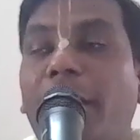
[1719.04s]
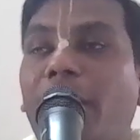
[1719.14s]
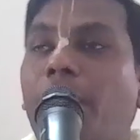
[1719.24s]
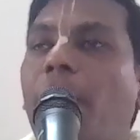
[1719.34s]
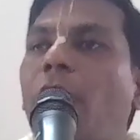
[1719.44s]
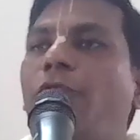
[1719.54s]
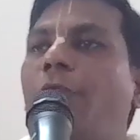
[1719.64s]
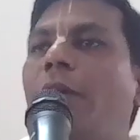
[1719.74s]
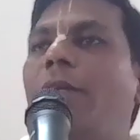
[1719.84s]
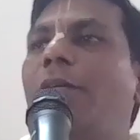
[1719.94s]
develop
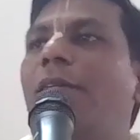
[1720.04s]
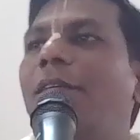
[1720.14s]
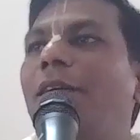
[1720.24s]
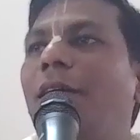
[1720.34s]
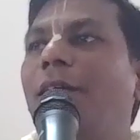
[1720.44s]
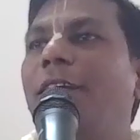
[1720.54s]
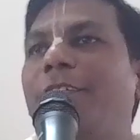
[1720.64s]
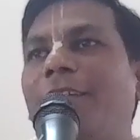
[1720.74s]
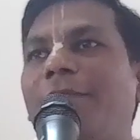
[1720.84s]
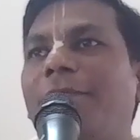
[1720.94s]
love for
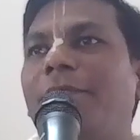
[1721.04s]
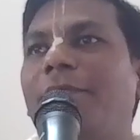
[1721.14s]
Krishna.